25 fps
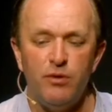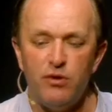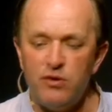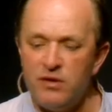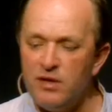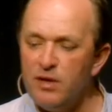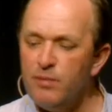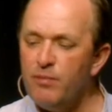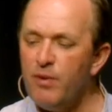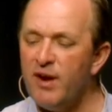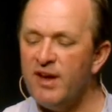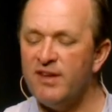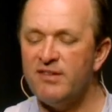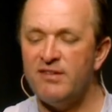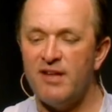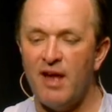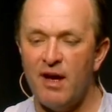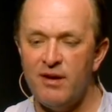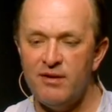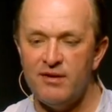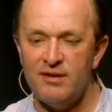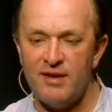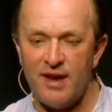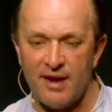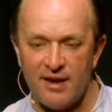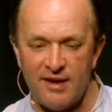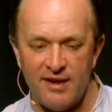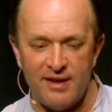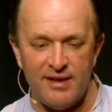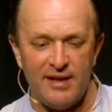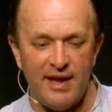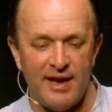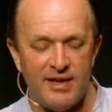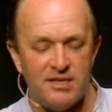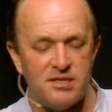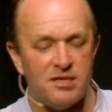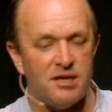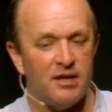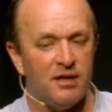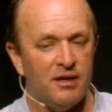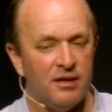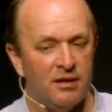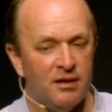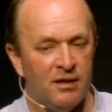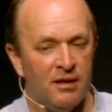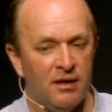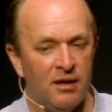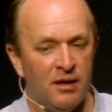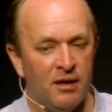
Mutiny breaks out a decade later,